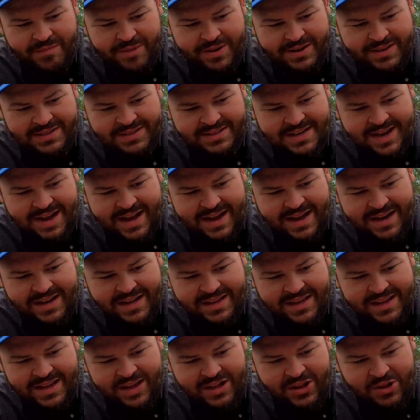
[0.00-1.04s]
but it's got
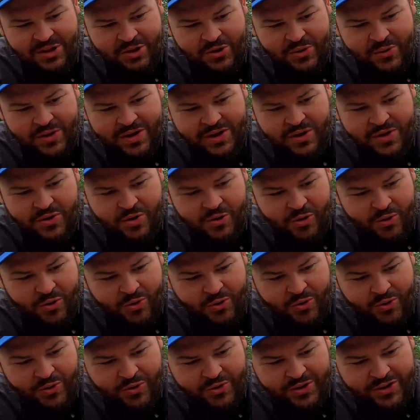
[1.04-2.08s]
yellow and
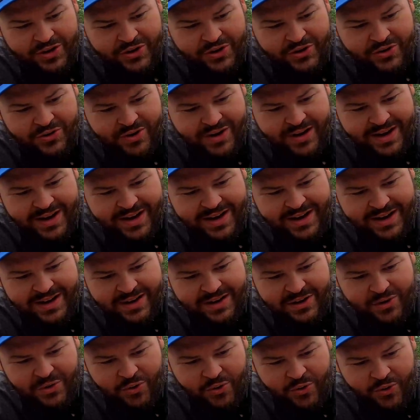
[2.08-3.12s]
gold and green
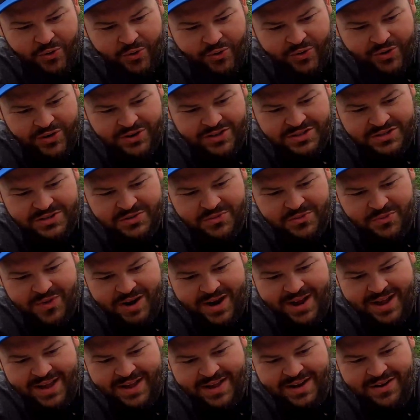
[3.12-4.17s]
and orange and
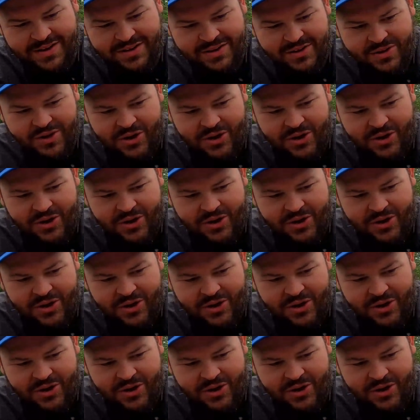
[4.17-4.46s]
red